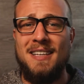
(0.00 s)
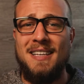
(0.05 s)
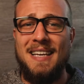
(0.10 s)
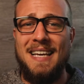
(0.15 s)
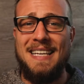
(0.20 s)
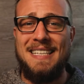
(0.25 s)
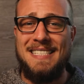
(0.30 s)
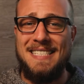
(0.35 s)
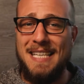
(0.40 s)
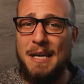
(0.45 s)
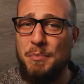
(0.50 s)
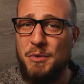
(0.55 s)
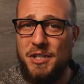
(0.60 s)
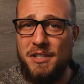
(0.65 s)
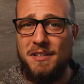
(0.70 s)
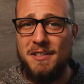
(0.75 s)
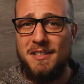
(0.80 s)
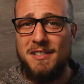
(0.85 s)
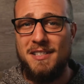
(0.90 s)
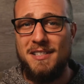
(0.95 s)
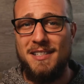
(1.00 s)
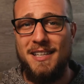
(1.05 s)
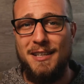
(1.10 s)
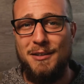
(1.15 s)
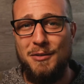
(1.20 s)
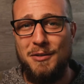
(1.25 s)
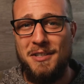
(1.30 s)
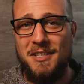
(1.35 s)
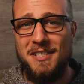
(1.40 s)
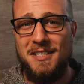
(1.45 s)
exceptions that
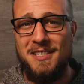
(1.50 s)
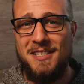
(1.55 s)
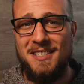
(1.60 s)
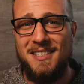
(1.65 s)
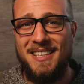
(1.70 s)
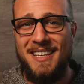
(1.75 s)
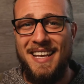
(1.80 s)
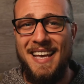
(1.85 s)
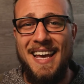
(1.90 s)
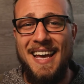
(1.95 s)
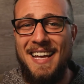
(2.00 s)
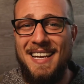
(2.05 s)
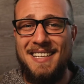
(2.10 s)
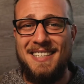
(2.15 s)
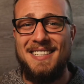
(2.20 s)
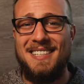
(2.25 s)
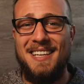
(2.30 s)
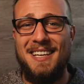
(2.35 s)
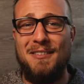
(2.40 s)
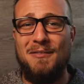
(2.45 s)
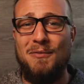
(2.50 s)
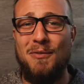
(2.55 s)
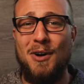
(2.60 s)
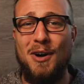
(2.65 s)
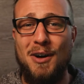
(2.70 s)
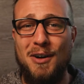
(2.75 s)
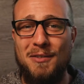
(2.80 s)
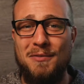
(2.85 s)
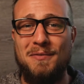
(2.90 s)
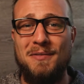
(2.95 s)
you just can't
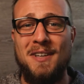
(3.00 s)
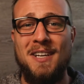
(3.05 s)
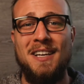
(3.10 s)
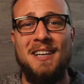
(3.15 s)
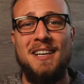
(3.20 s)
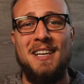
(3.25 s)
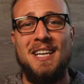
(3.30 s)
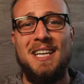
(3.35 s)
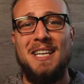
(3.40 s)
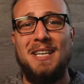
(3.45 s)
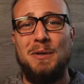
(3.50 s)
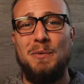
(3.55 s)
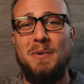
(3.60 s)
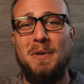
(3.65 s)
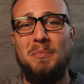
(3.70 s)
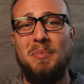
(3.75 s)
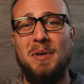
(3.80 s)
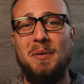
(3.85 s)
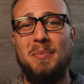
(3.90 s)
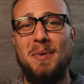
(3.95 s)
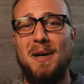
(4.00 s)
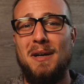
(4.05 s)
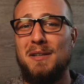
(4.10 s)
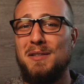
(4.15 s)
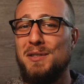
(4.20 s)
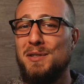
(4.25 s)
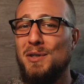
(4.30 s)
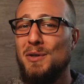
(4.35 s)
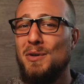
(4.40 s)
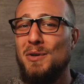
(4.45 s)
involve. We people are
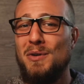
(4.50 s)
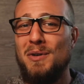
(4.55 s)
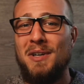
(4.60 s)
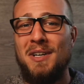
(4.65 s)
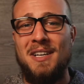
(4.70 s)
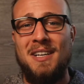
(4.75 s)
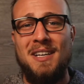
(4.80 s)
so